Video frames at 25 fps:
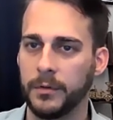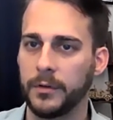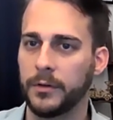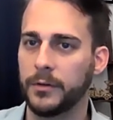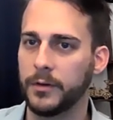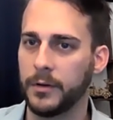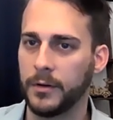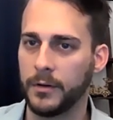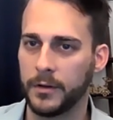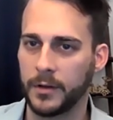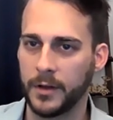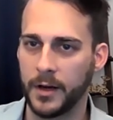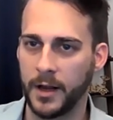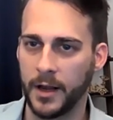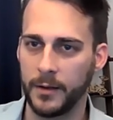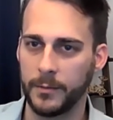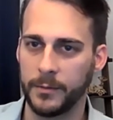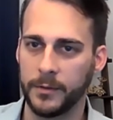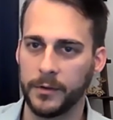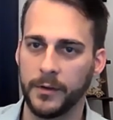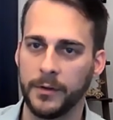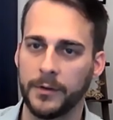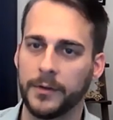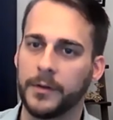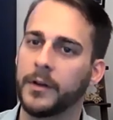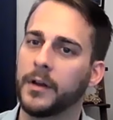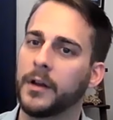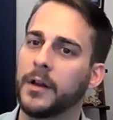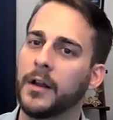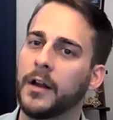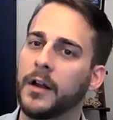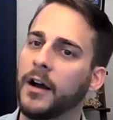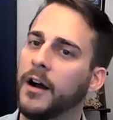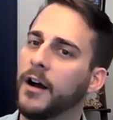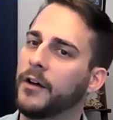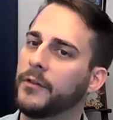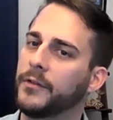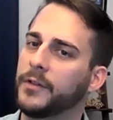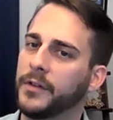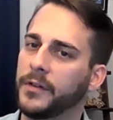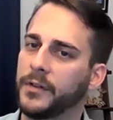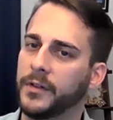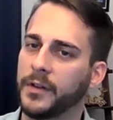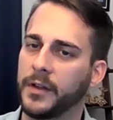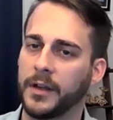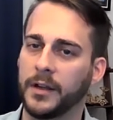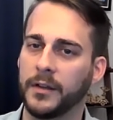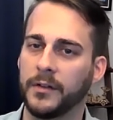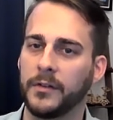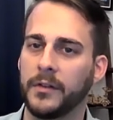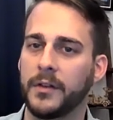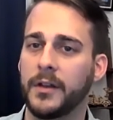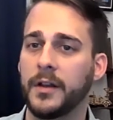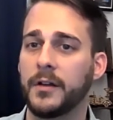Bluetooth enabled, all these things.